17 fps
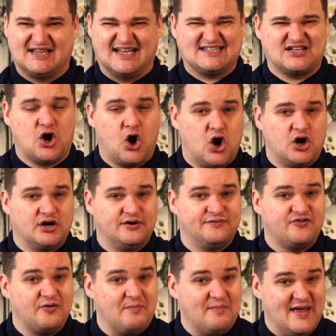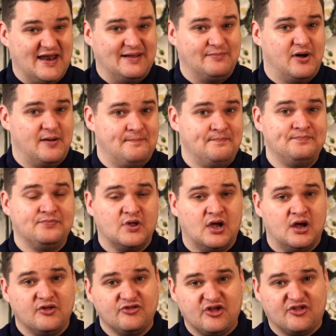That's kind of the minimum
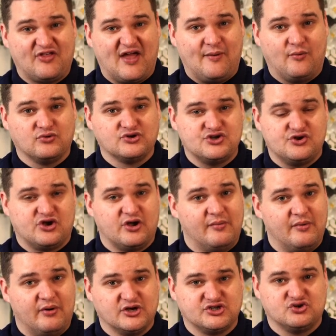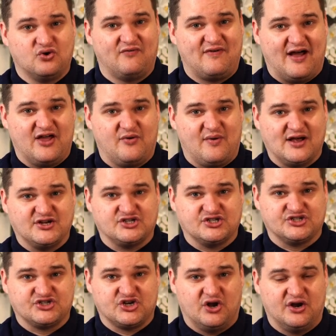that they will do commercial
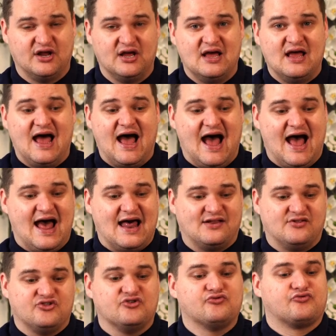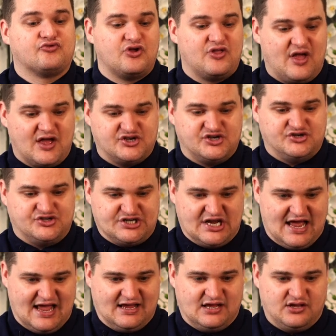valuations on. And the, as you
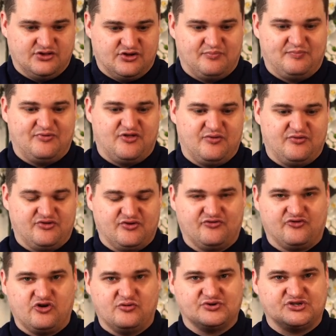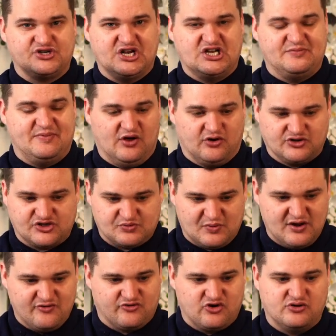say, the rooms need to be
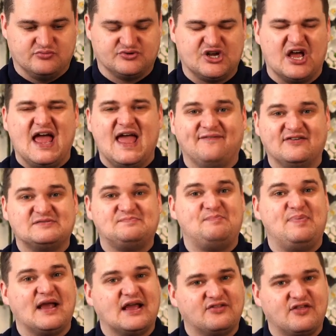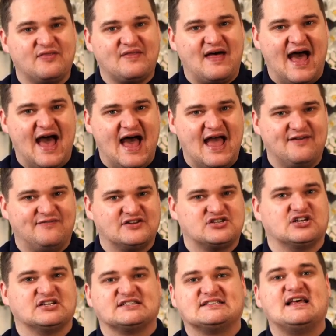ensuite rooms. If it's bigger than that, if
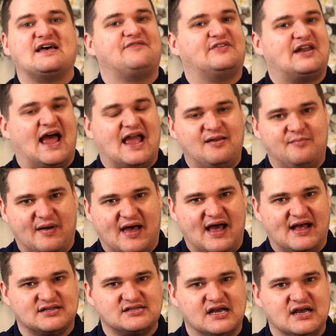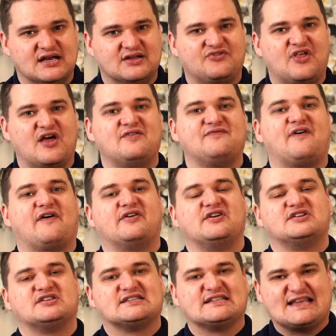it's like 7-8 beds, then
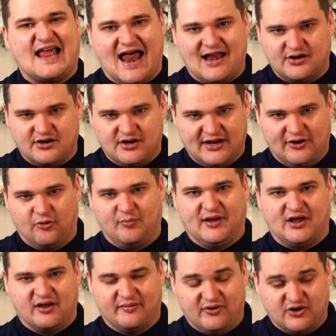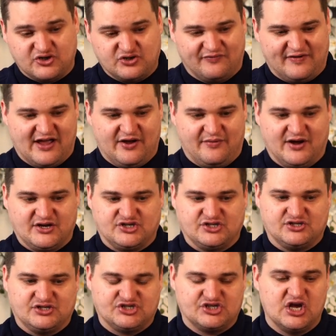very standard, it will be commercial
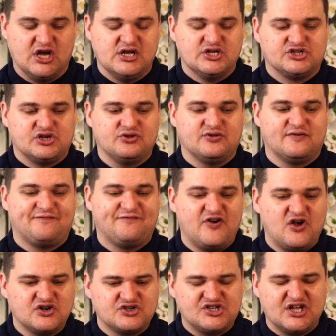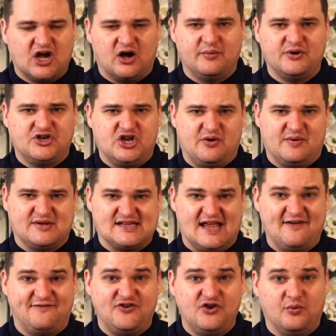valuations. So the first thing I would do is,
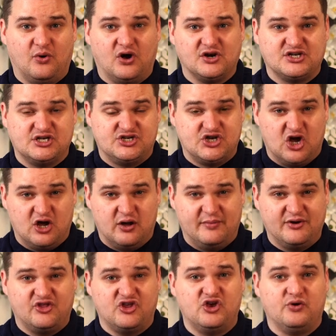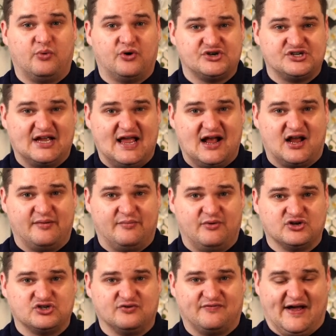if you are determined that you want to get a
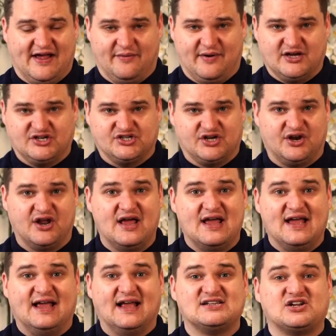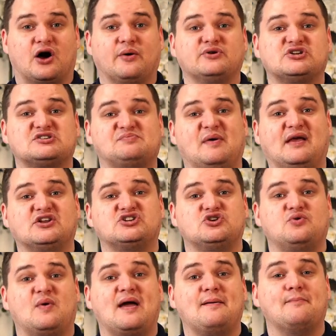commercial valuation, is I would speak
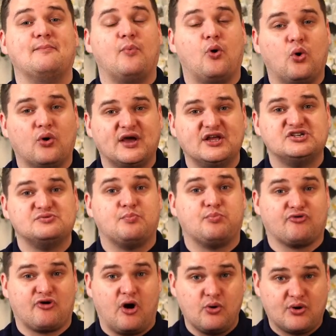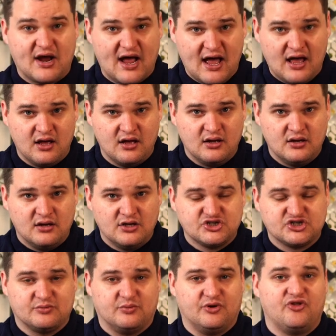to a mortgage broker,
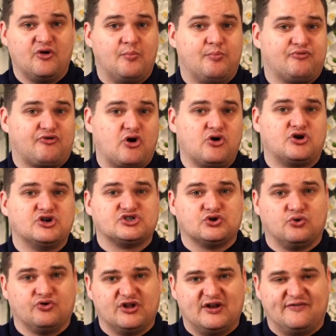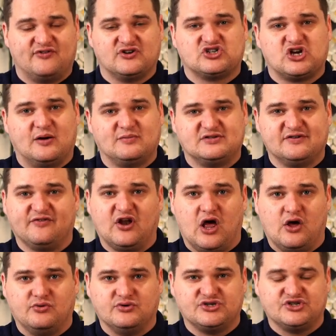someone that brokers all the different types of
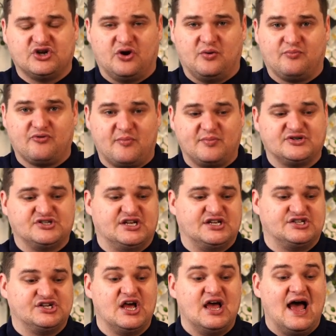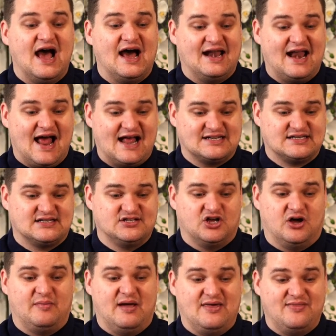loans on properties, and ask
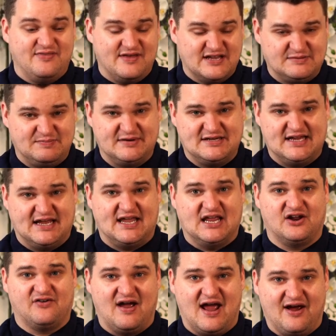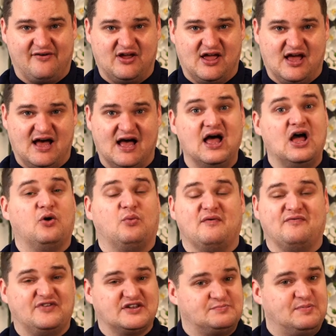them, in this particular area,
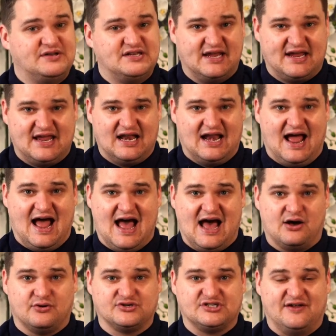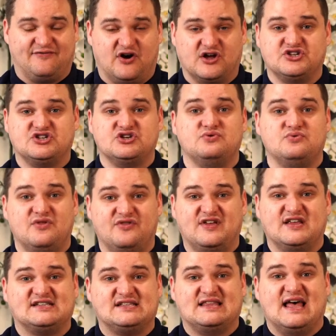with this particular house, if I do
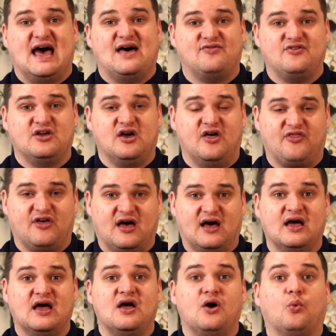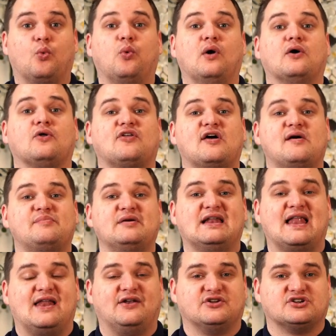this, that, and the other, will there be
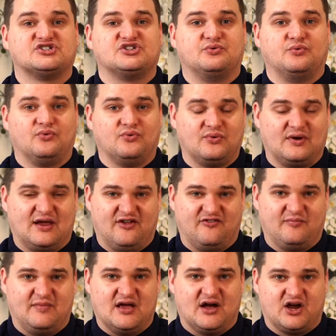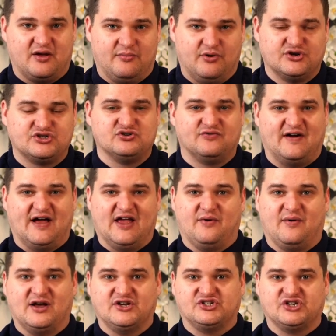lenders that will give me a commercial
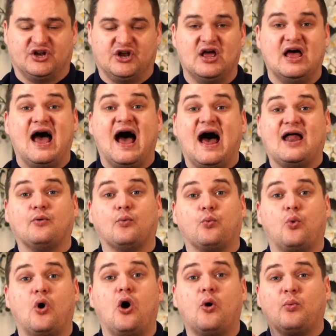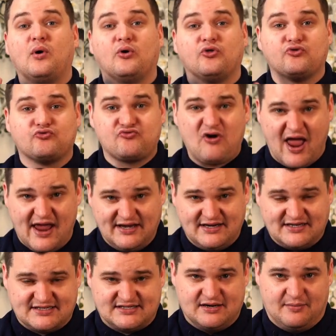valuation? And what will the
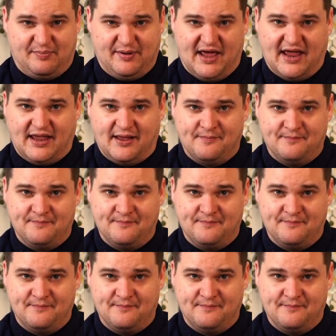rates be?